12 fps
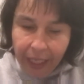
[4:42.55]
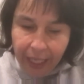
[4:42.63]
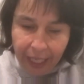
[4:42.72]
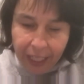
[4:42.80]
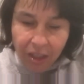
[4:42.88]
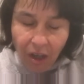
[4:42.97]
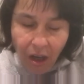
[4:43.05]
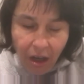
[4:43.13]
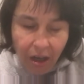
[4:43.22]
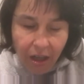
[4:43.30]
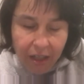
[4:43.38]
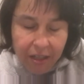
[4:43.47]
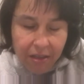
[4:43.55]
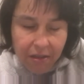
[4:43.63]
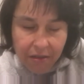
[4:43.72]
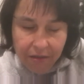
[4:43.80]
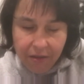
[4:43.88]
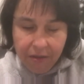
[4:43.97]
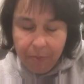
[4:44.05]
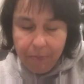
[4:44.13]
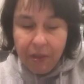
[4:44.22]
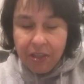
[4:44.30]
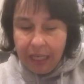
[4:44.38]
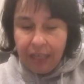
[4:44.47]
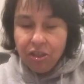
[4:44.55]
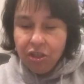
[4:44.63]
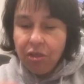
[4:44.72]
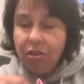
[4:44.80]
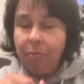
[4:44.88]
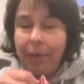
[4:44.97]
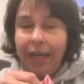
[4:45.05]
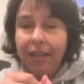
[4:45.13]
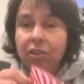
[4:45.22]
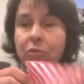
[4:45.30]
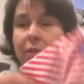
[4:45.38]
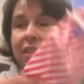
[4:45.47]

And on attached to the package was